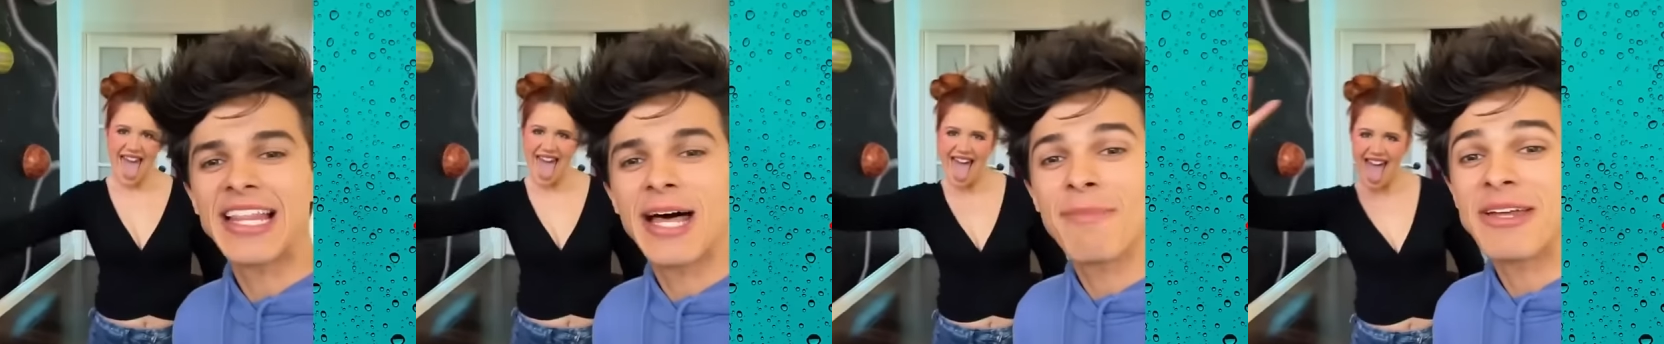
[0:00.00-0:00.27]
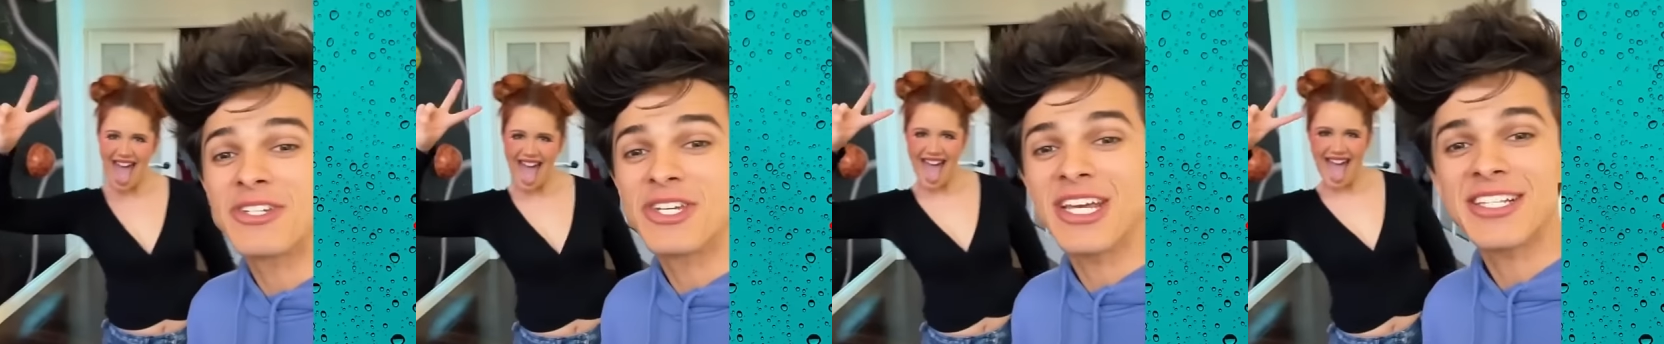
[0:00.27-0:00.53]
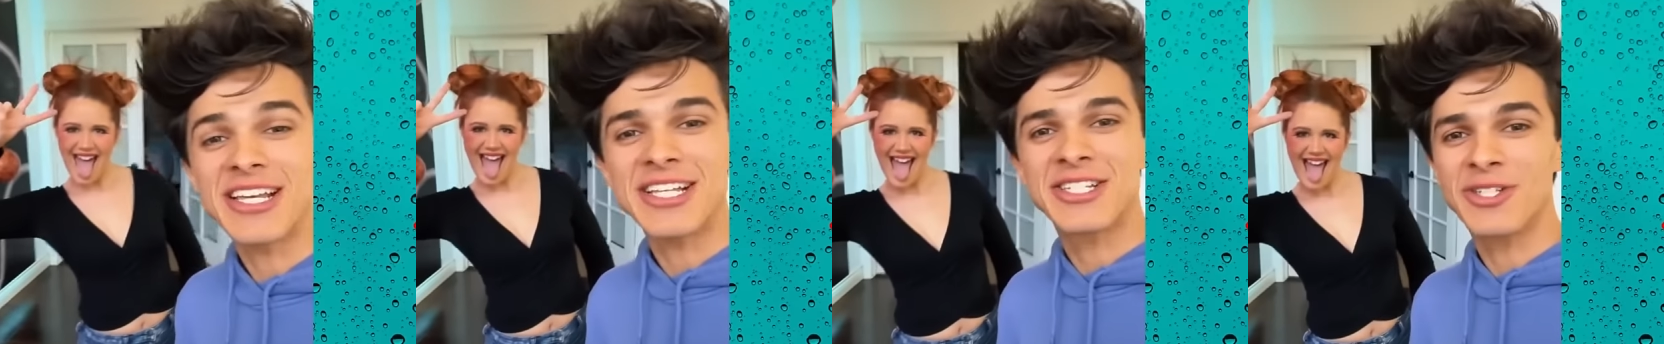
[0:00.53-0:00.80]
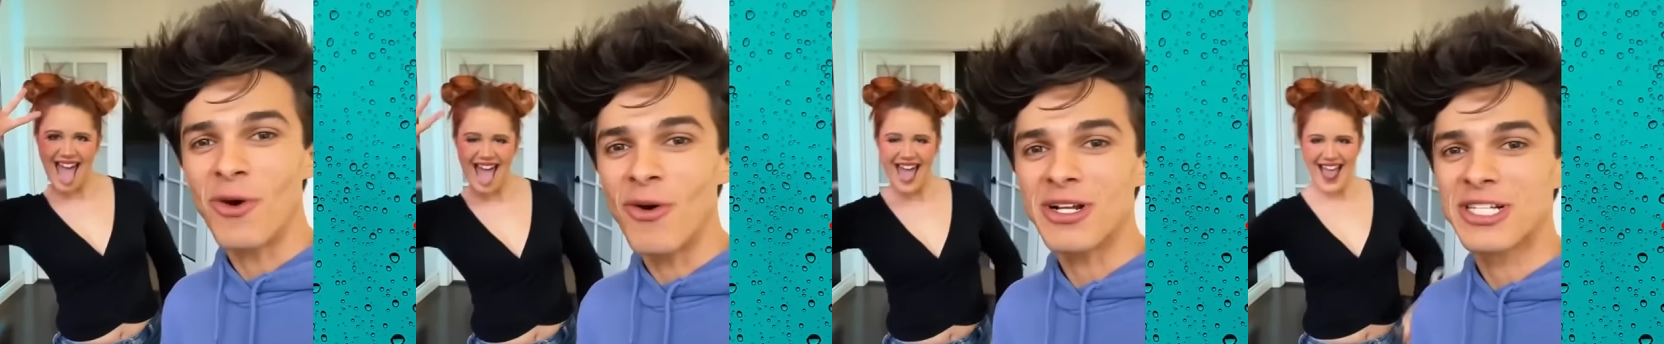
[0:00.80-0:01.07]
Speaker 1: Salem, and she's a
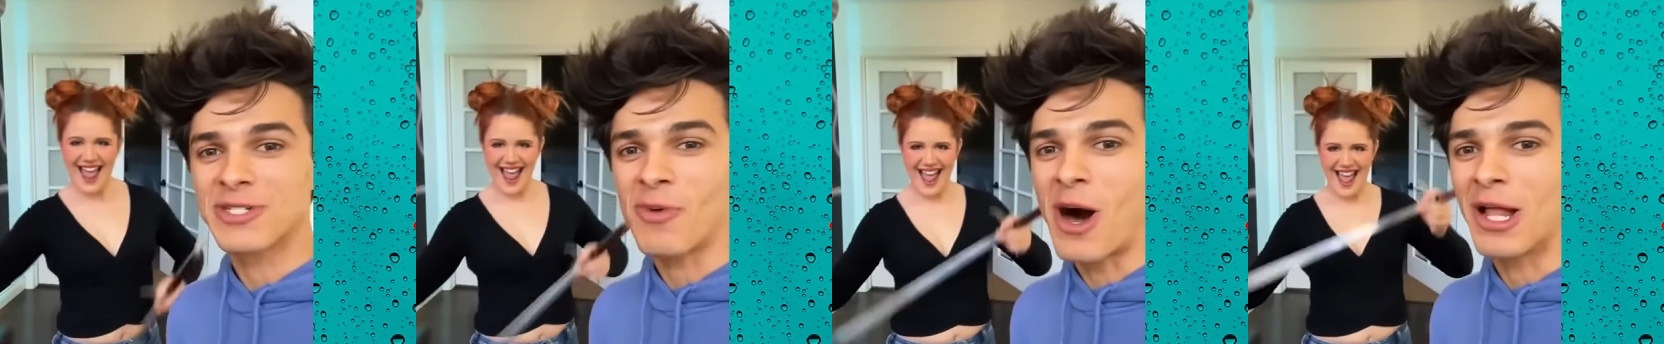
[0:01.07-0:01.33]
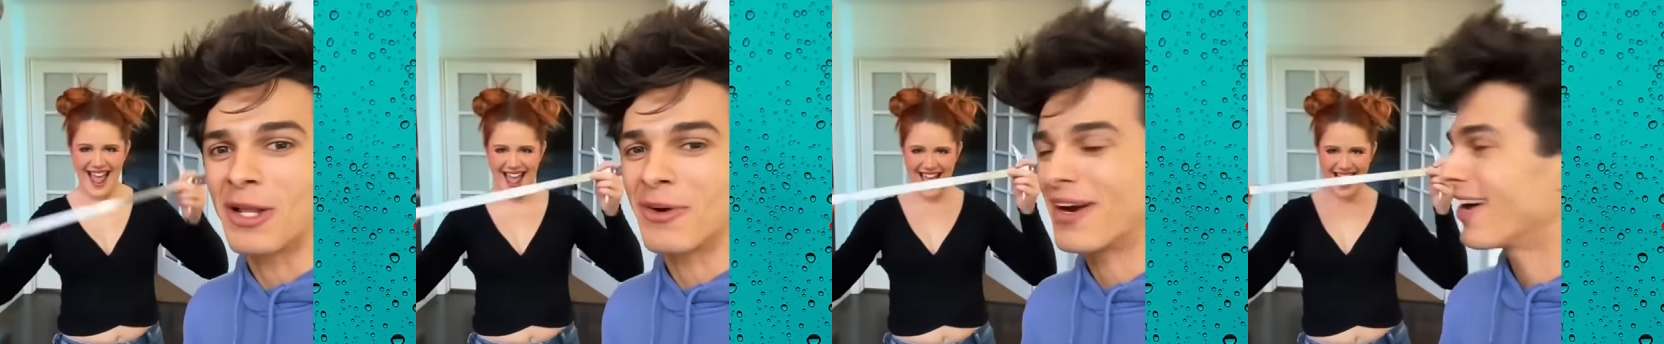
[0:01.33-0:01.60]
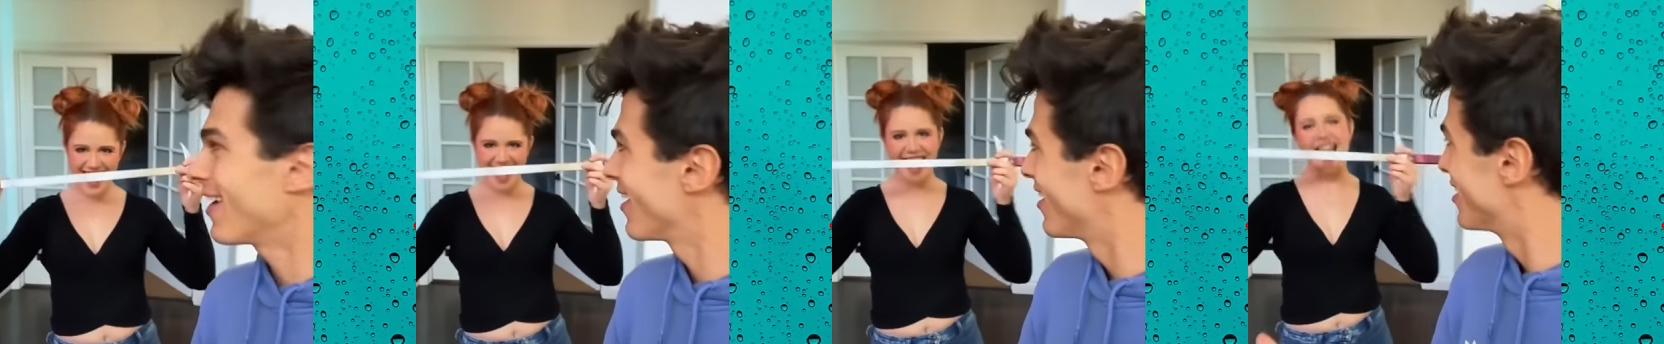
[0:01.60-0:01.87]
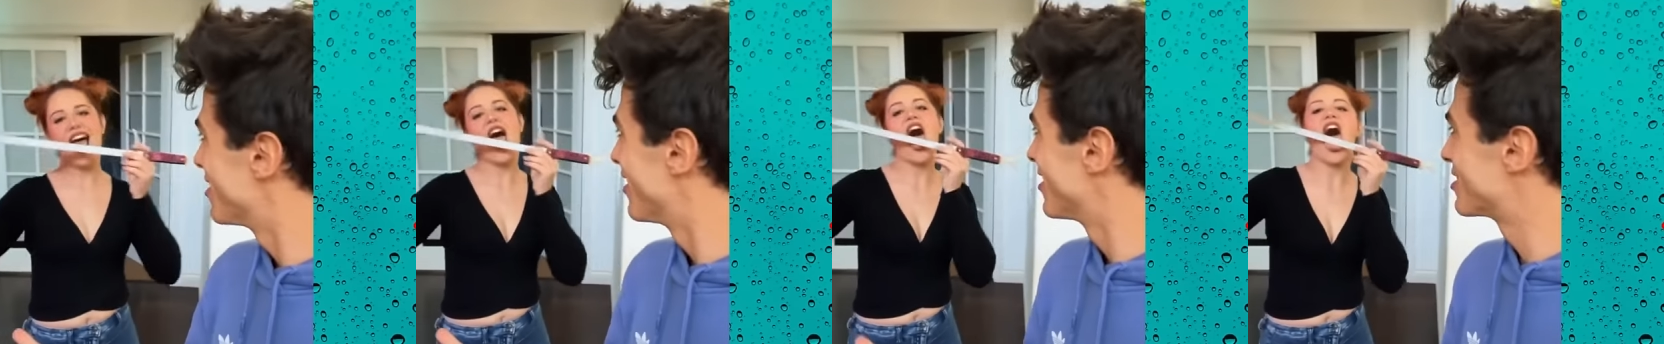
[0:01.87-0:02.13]
sword swallower.
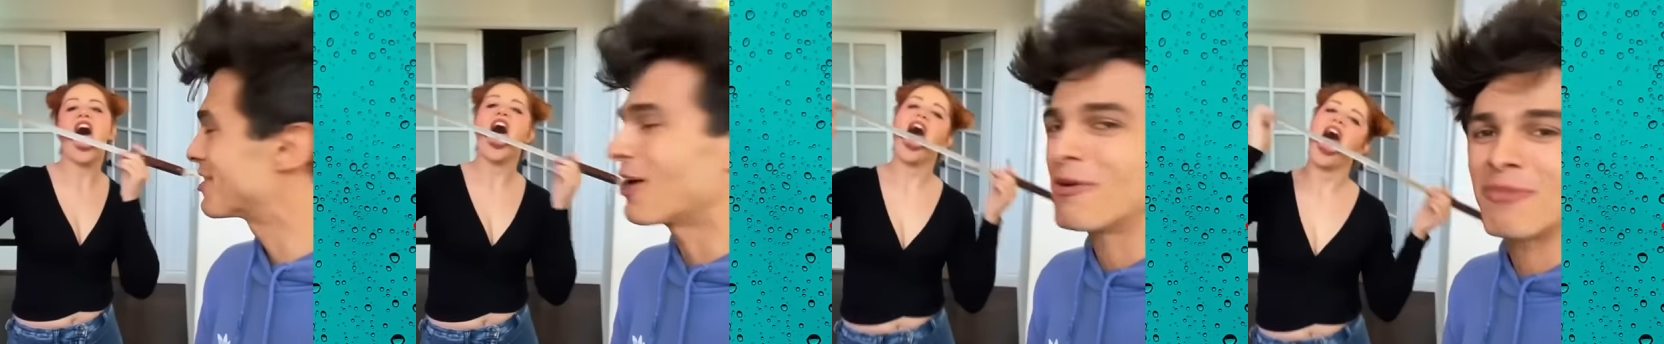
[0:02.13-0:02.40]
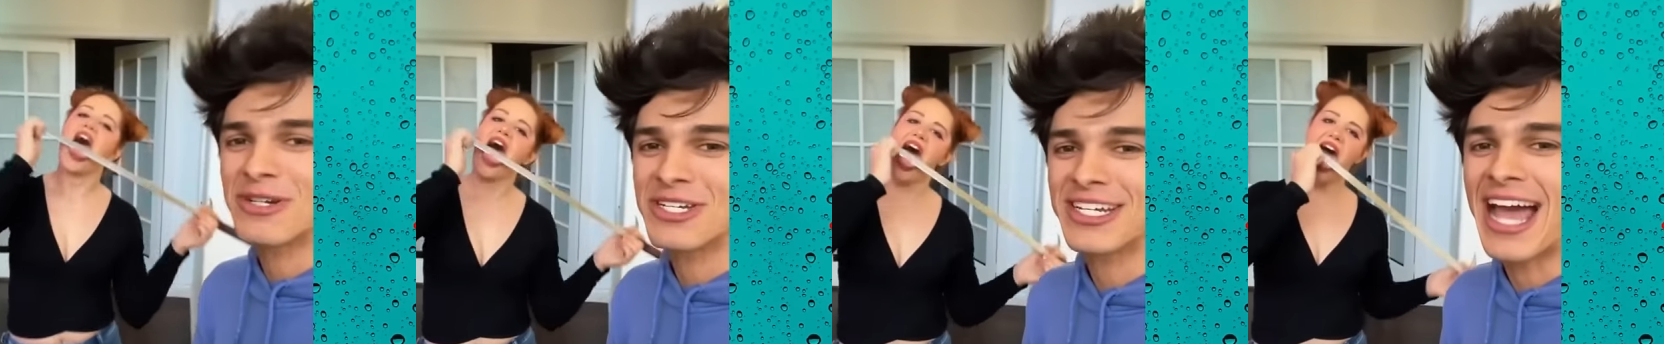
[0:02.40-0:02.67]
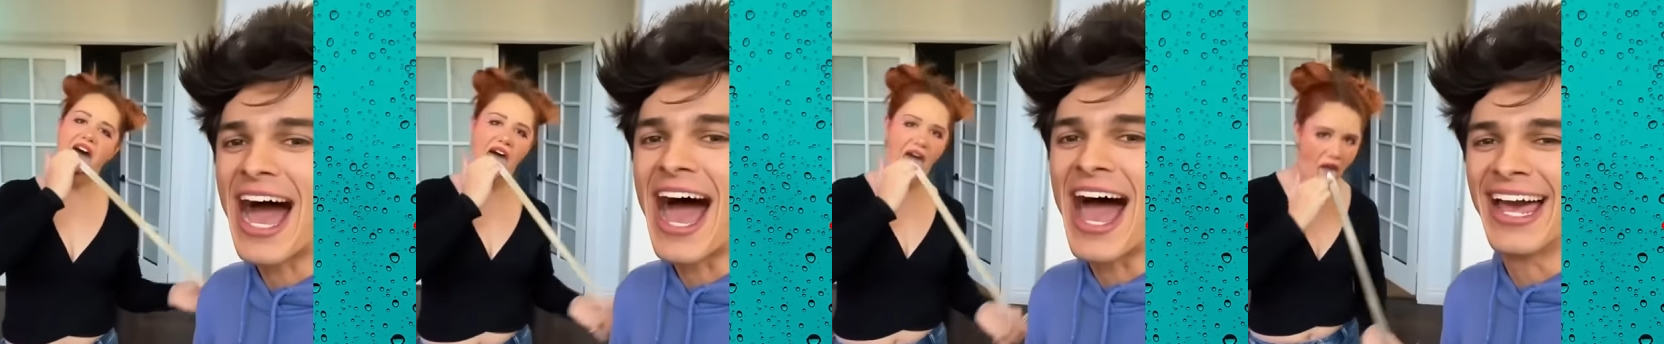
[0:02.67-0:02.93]
Show them what you